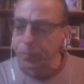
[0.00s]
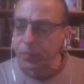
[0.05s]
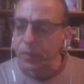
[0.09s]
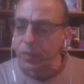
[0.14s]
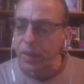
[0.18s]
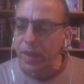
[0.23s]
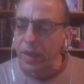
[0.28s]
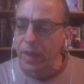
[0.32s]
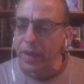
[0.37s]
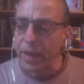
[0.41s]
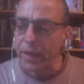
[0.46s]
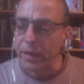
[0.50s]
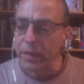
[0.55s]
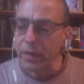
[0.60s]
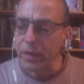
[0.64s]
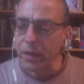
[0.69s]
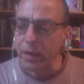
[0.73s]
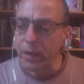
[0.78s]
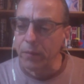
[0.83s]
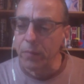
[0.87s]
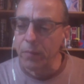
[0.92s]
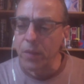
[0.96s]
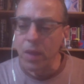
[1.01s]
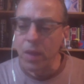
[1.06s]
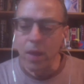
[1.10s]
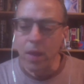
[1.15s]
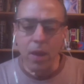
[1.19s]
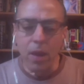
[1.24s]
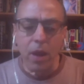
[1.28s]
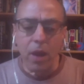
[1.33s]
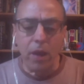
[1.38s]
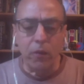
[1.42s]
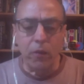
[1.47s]
And
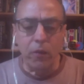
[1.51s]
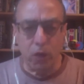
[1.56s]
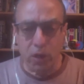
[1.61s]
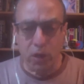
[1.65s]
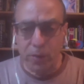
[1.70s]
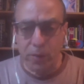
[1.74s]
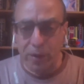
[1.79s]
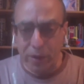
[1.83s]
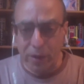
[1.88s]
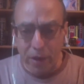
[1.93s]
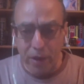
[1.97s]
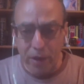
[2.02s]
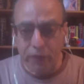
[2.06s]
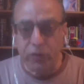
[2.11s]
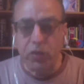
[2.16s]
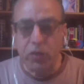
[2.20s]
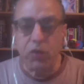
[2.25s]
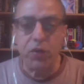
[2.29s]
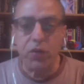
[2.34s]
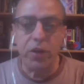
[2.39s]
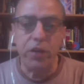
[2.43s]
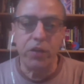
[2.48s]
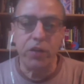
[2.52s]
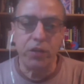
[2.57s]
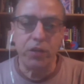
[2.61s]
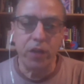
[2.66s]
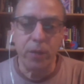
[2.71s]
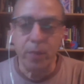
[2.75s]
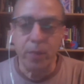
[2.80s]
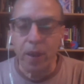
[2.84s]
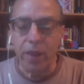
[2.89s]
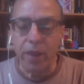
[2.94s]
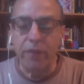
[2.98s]
I talk about concentration
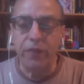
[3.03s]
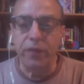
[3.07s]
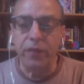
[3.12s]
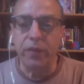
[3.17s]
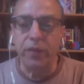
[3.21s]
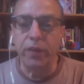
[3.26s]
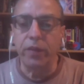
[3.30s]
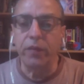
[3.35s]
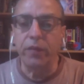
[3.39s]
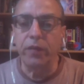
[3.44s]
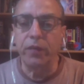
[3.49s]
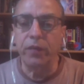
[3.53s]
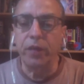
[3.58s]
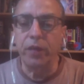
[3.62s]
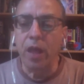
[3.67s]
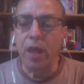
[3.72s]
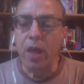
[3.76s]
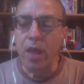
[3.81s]
and mindfulness.